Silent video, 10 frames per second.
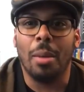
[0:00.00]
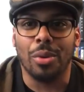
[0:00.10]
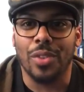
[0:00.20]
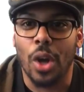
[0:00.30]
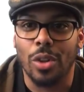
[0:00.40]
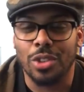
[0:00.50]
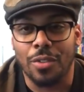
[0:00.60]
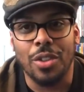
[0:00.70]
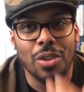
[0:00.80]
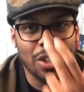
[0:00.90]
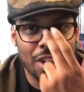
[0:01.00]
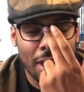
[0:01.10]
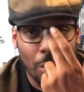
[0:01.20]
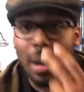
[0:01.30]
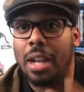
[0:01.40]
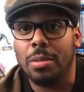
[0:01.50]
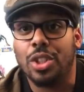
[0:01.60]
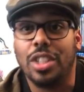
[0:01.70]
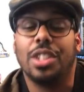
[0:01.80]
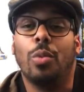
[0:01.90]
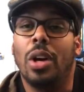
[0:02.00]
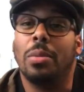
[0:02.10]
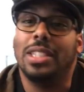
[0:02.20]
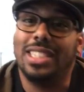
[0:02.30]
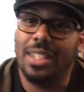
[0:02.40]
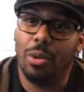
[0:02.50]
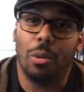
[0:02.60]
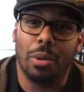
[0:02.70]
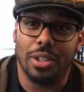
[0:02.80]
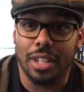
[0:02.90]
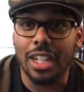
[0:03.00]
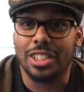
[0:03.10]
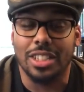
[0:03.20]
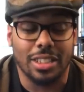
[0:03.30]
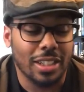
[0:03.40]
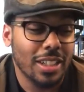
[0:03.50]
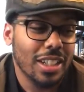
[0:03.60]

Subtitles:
on, moviegoers? So if you're new to the channel, my name is Christian. Welcome to C-Roll Productions.